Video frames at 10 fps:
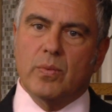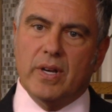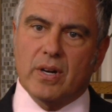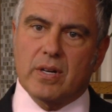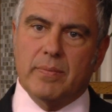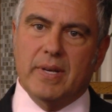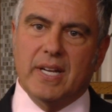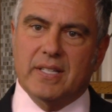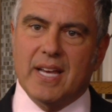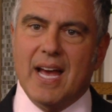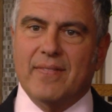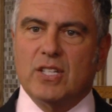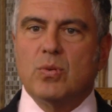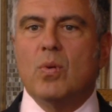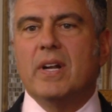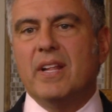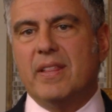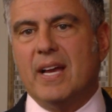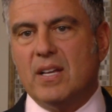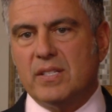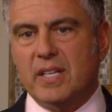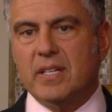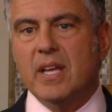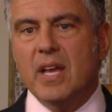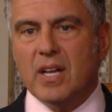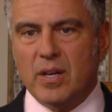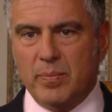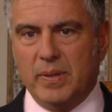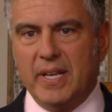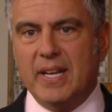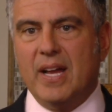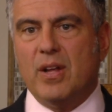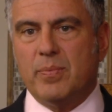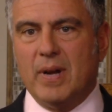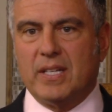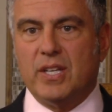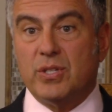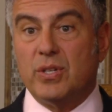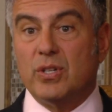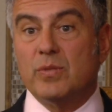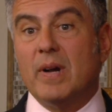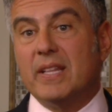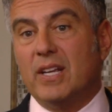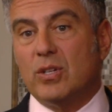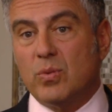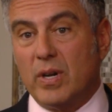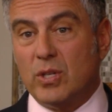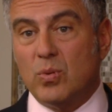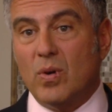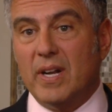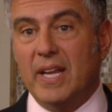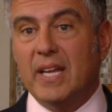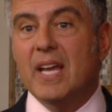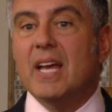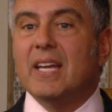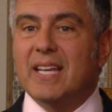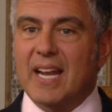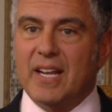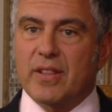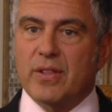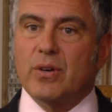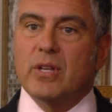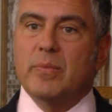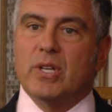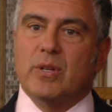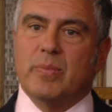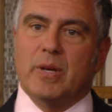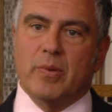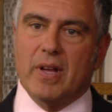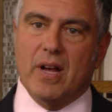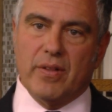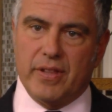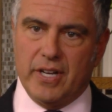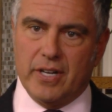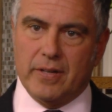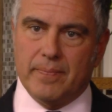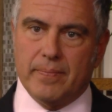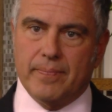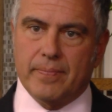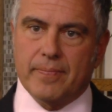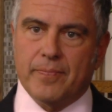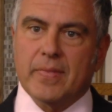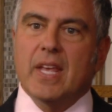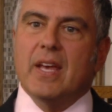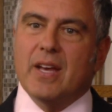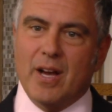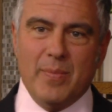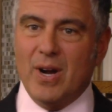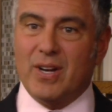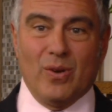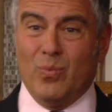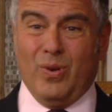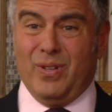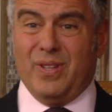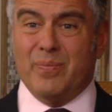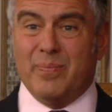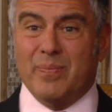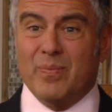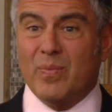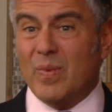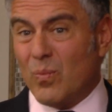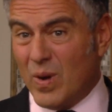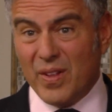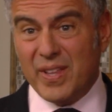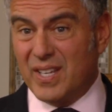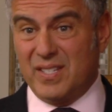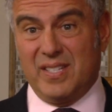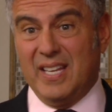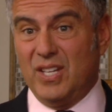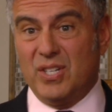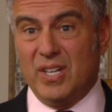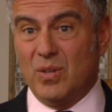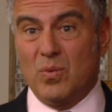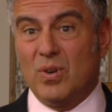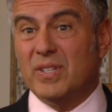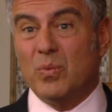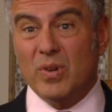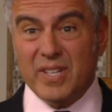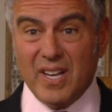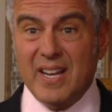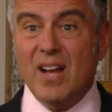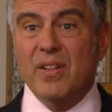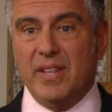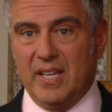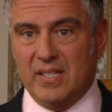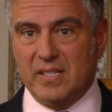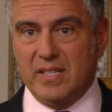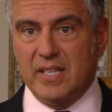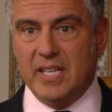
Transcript: we are committed to having 20,000 complete health practitioners by the year 2020, getting 30 million people healthier. America, we're the wealthiest nation in the world, and we're the unhealthiest.